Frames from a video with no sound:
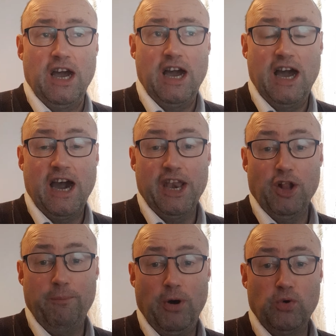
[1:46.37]
and
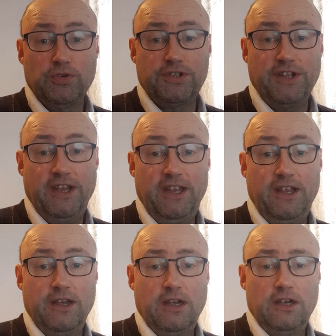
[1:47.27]
I'll post
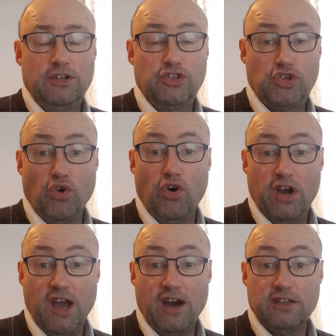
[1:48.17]
the
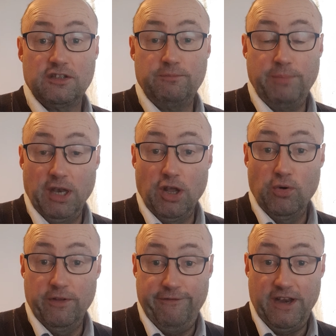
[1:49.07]
scorecards
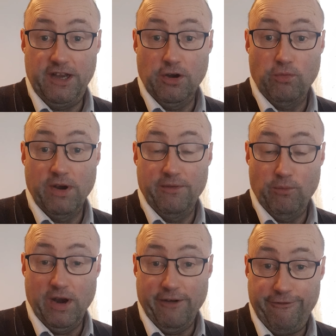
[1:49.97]
below the video
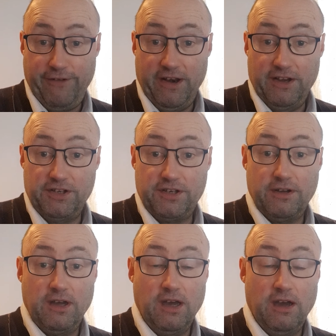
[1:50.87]
when I've finished
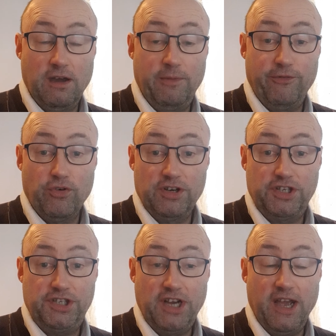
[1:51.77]
before it's
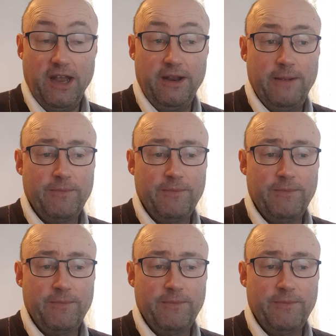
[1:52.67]
shared.